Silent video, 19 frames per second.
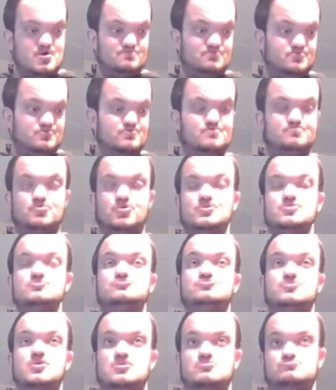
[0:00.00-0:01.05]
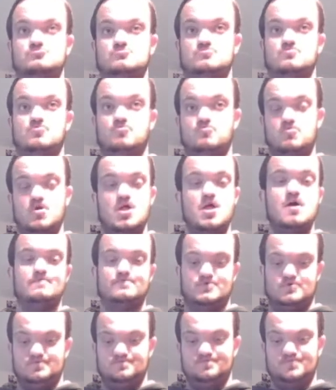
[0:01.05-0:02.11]
it up through the PlayStation, or
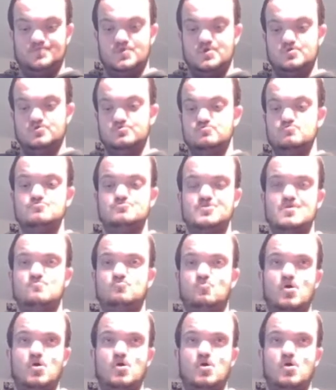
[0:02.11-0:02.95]
whatever. Use a